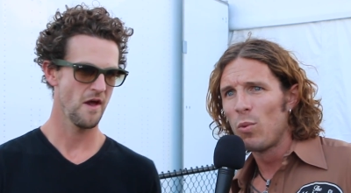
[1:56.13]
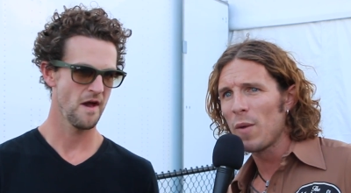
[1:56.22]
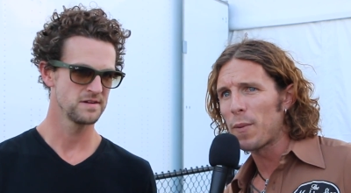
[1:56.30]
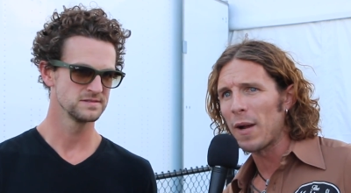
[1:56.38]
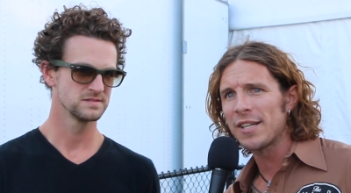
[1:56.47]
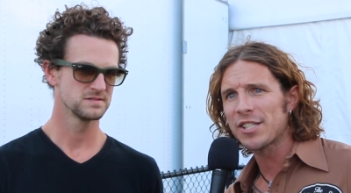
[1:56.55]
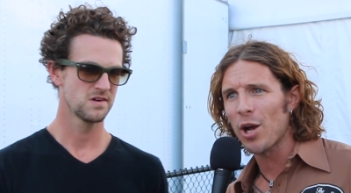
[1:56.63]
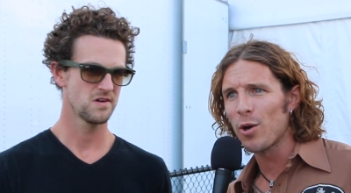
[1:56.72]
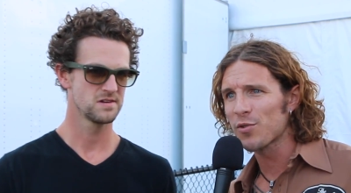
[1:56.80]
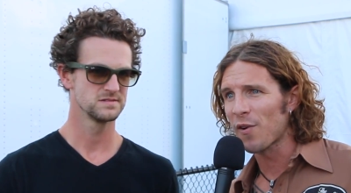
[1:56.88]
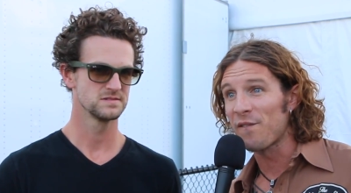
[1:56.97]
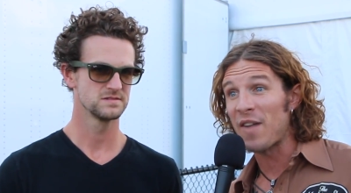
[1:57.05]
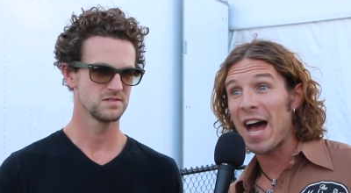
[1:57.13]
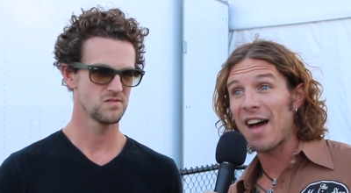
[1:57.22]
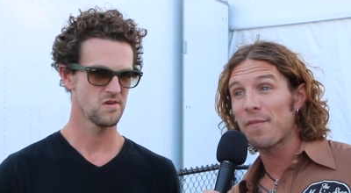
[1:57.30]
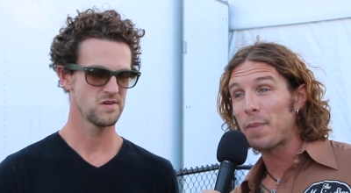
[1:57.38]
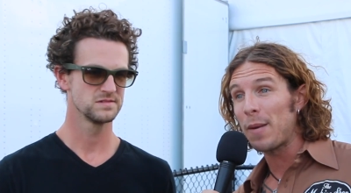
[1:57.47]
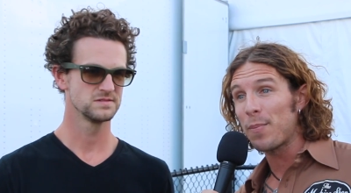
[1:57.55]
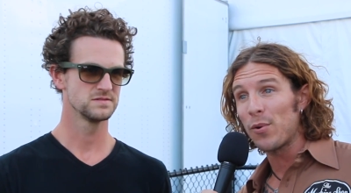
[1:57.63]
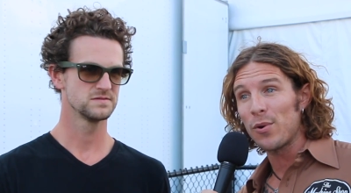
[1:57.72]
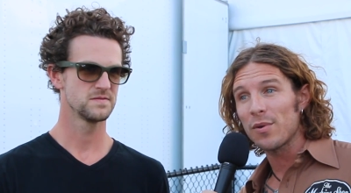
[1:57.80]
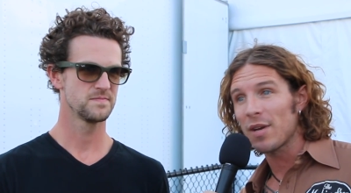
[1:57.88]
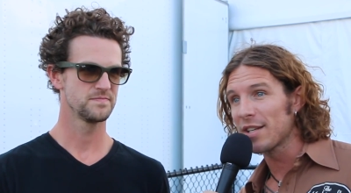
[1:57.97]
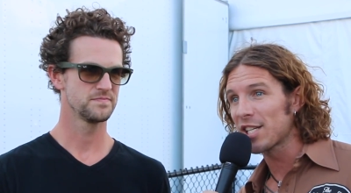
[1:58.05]
Speaker 1: we played shows for five
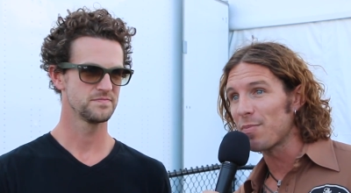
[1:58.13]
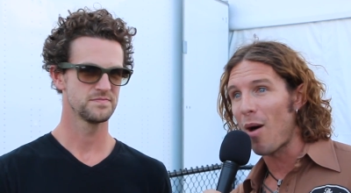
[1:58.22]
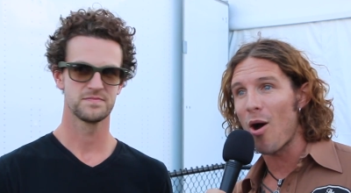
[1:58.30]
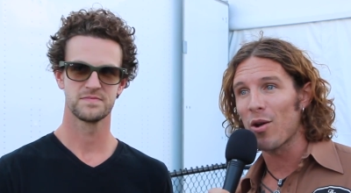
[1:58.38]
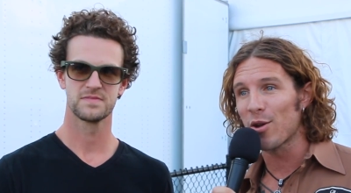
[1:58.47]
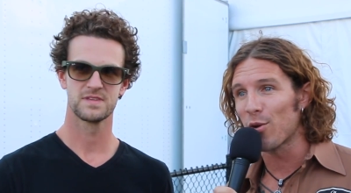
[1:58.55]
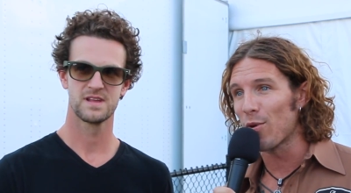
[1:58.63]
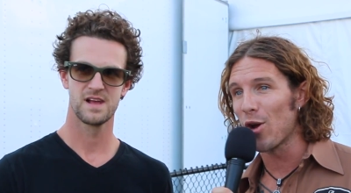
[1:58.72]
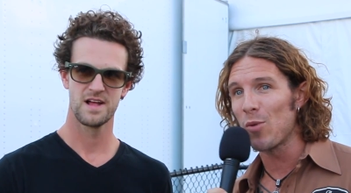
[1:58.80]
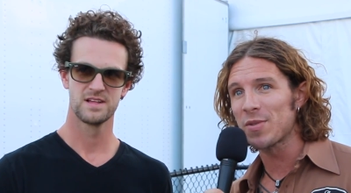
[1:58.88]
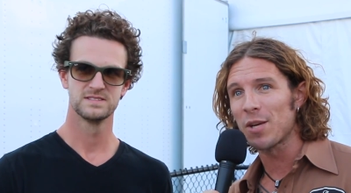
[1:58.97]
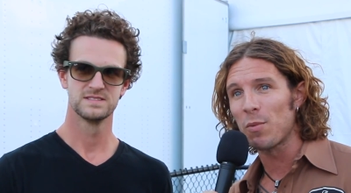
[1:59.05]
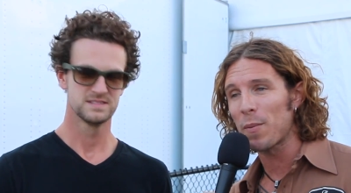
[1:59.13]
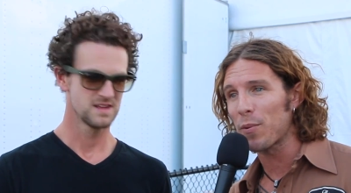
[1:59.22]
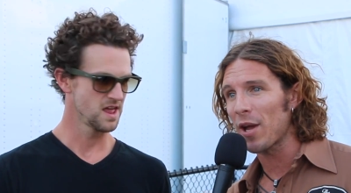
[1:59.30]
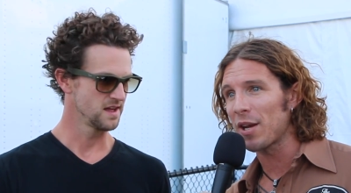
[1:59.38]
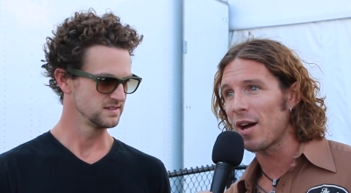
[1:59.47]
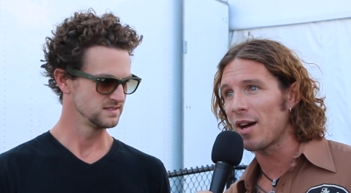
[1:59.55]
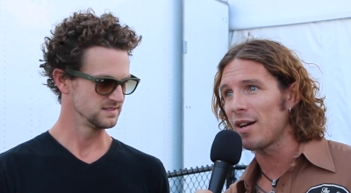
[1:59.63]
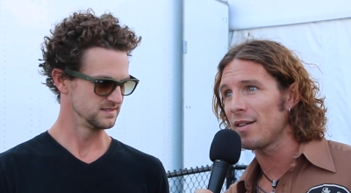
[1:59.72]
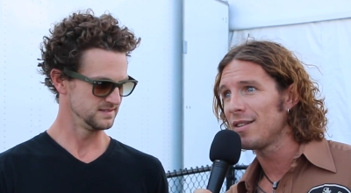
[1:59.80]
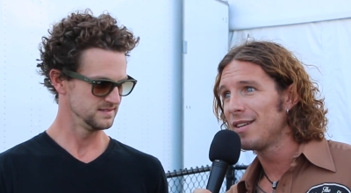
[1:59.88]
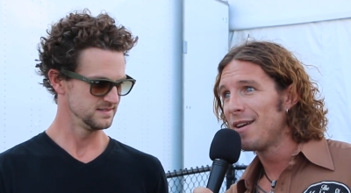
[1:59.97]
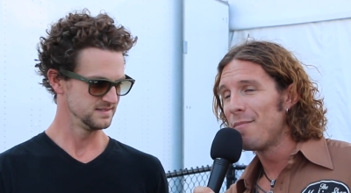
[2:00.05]
people in small little rooms, and we played
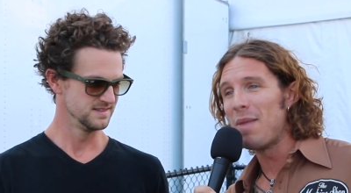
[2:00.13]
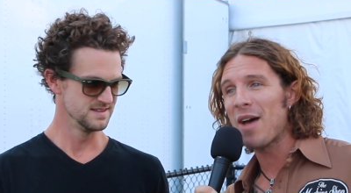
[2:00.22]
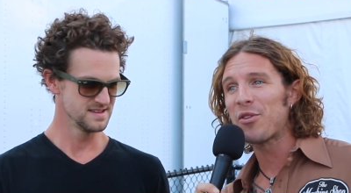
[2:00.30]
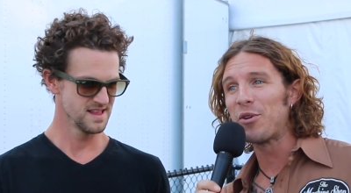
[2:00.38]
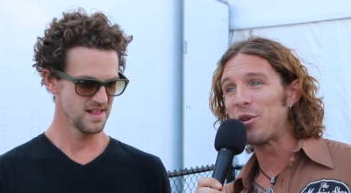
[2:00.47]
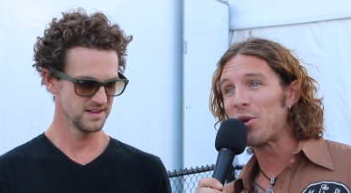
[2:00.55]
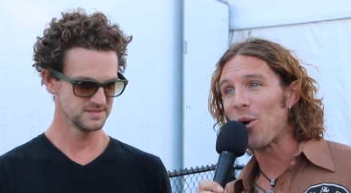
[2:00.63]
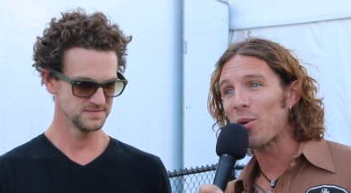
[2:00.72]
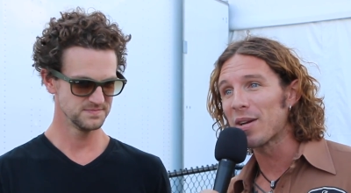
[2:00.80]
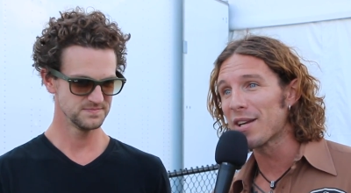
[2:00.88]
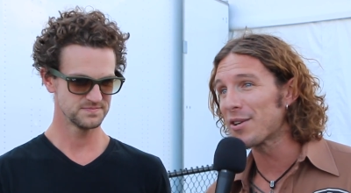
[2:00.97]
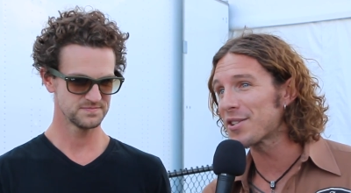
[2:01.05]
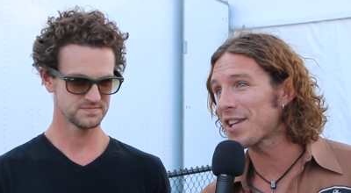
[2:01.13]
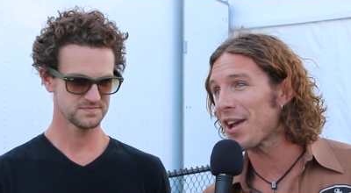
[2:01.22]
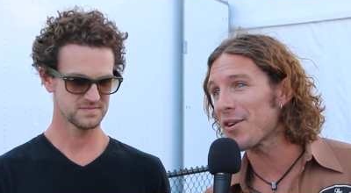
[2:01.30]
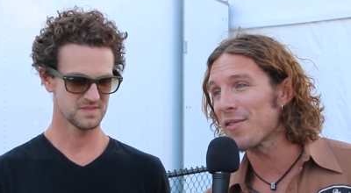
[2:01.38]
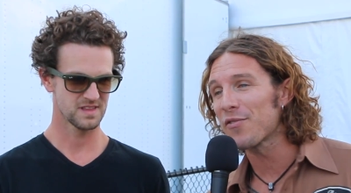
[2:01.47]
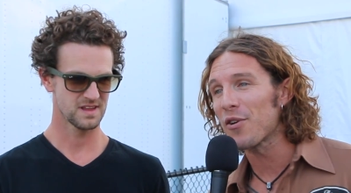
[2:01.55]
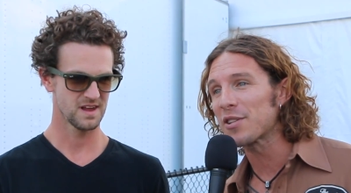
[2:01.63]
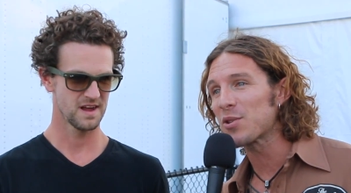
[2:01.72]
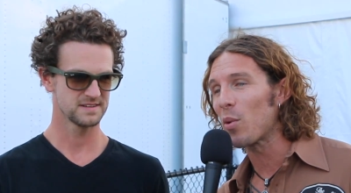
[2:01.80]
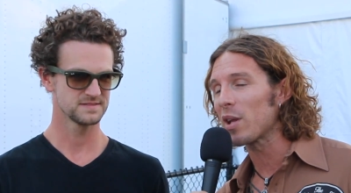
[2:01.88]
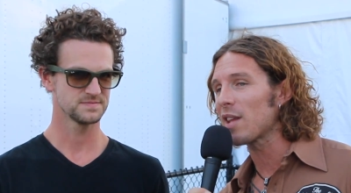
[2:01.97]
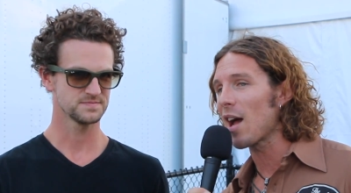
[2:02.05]
uh, Bethel, New York with Lynyrd Skynyrd in front of
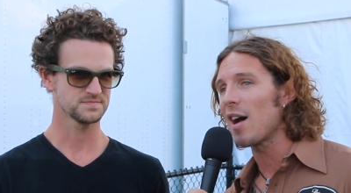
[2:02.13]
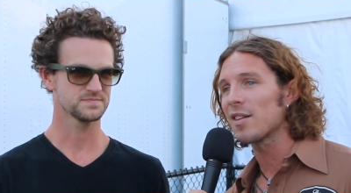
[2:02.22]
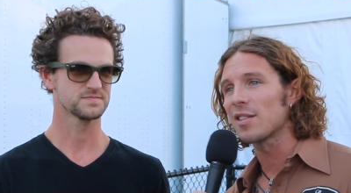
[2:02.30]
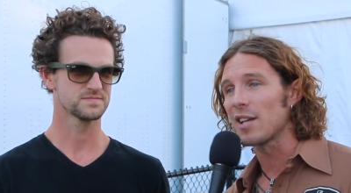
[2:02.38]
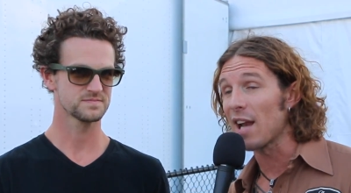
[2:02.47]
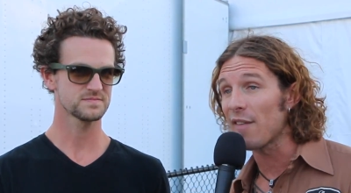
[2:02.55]
20,000